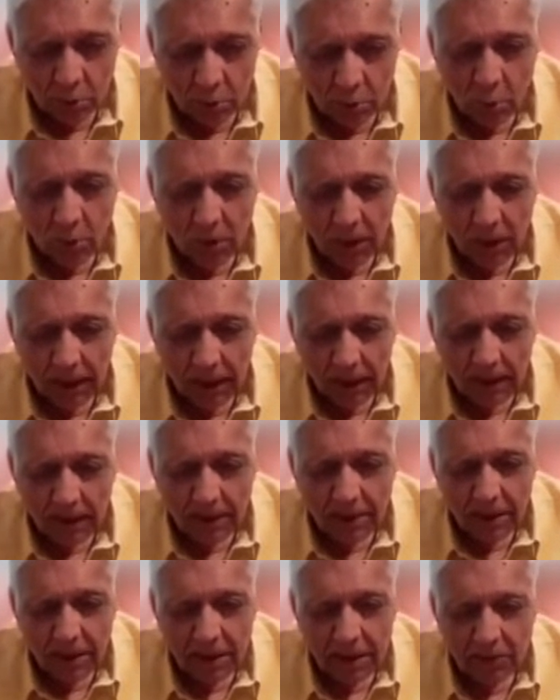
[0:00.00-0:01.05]
to
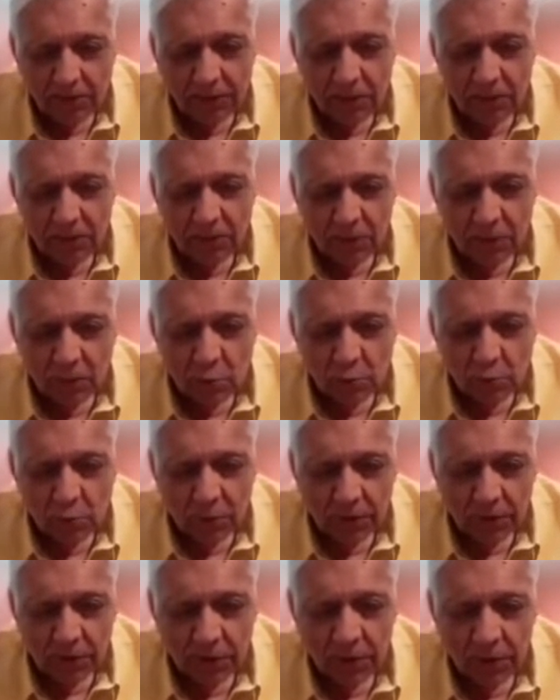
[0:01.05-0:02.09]
collect the different
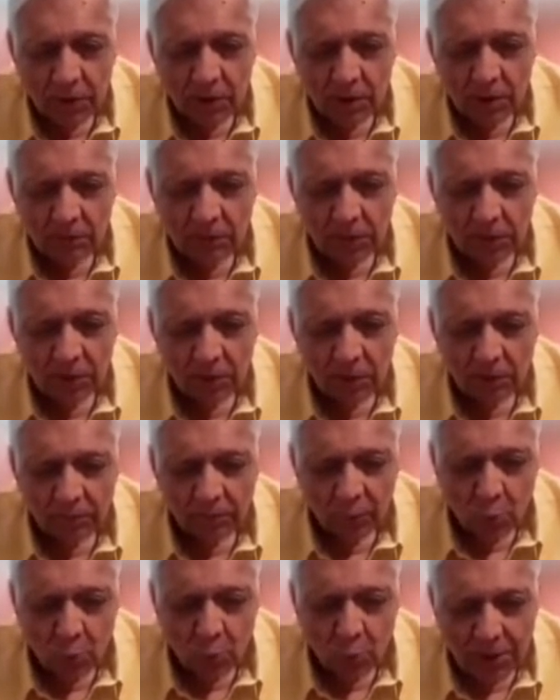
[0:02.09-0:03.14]
views which are
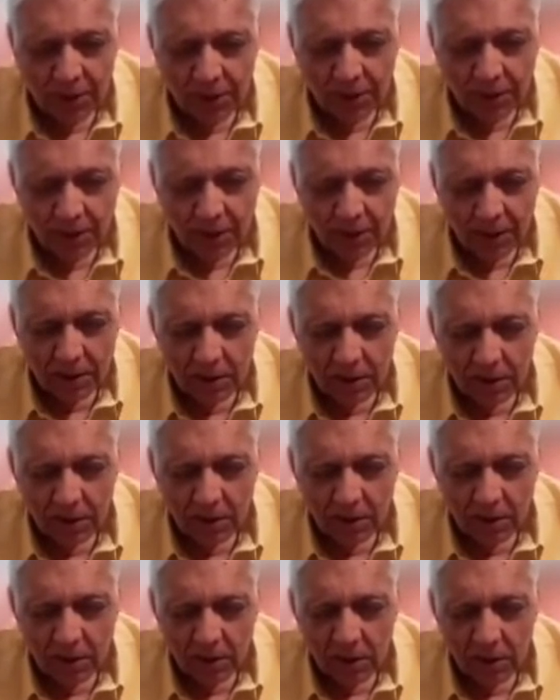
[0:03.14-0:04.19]
floating
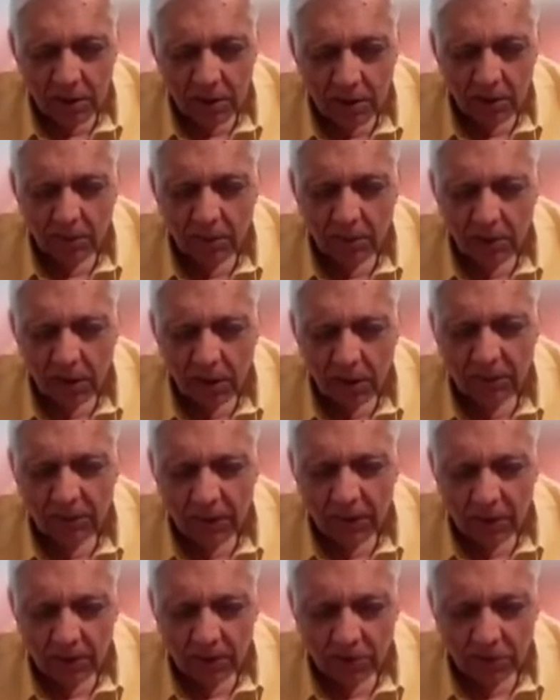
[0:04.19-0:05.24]
in
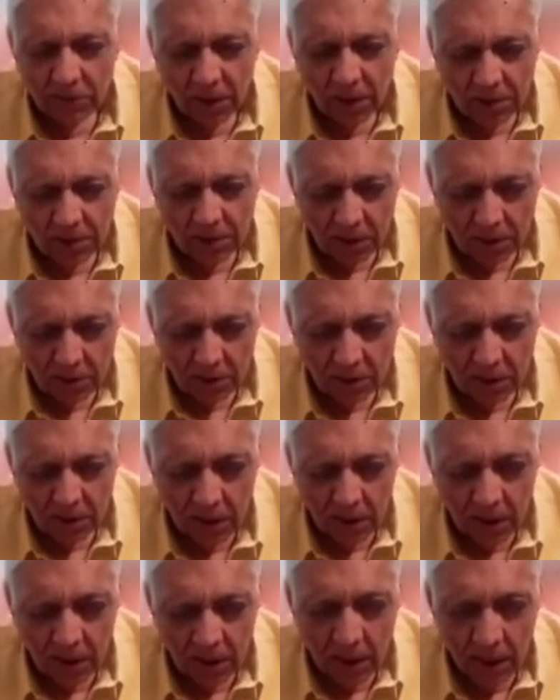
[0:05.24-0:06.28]
various countries
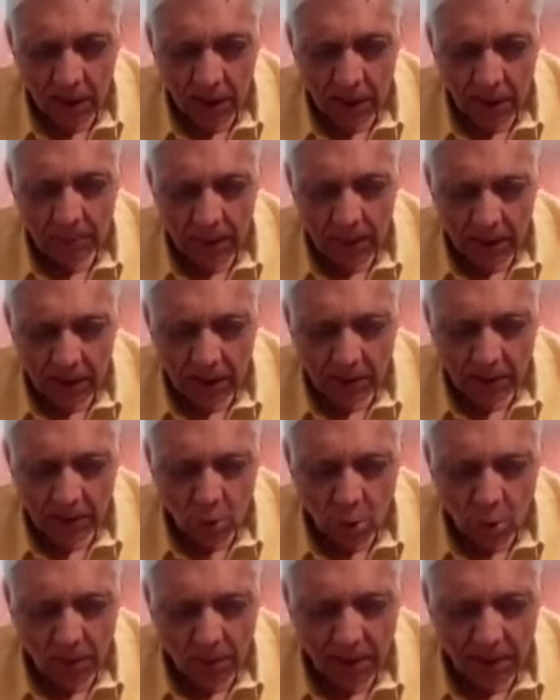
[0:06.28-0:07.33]
and make it
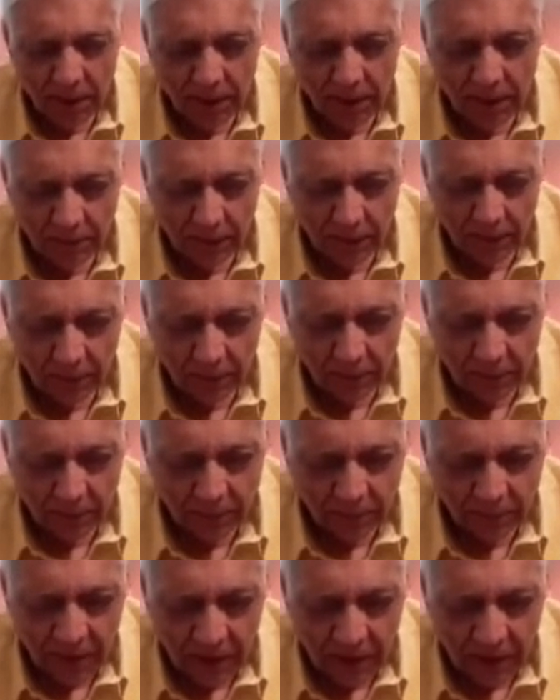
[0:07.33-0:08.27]
commonly available.